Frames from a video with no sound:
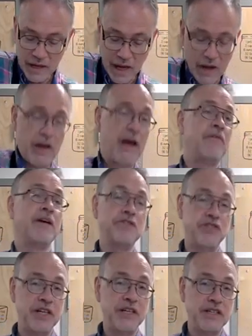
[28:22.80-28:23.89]
Now, having a
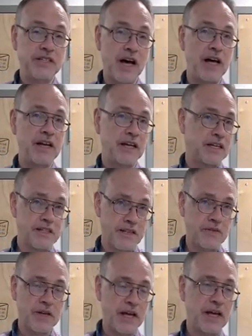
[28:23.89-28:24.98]
gin and tonic is
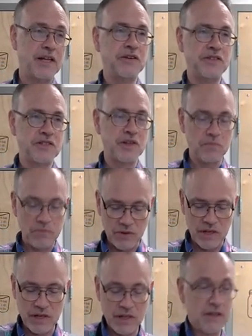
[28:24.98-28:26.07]
okay. You just don't
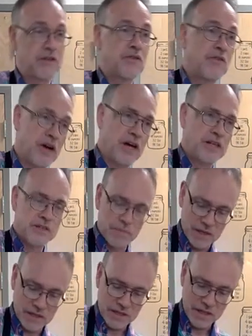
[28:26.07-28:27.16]
put it in the crust,
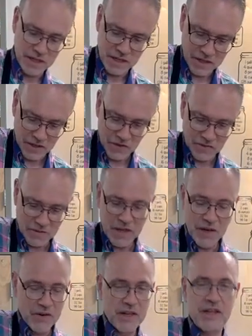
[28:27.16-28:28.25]
but you
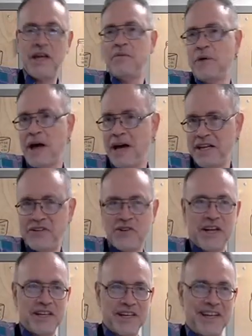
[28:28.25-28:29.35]
keep
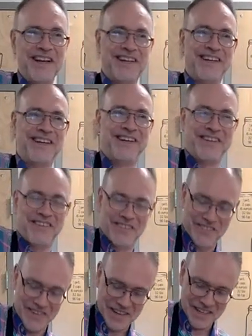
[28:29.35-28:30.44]
hydrated
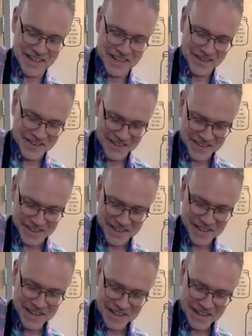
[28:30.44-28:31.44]
when you're cooking.